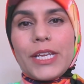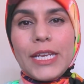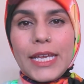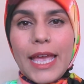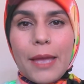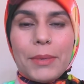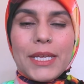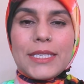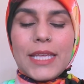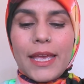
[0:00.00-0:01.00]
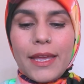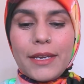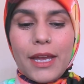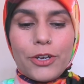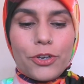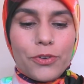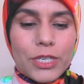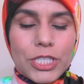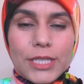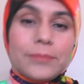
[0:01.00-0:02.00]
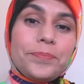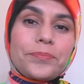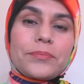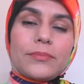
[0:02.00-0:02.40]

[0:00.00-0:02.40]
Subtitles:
eating habits and nutrition?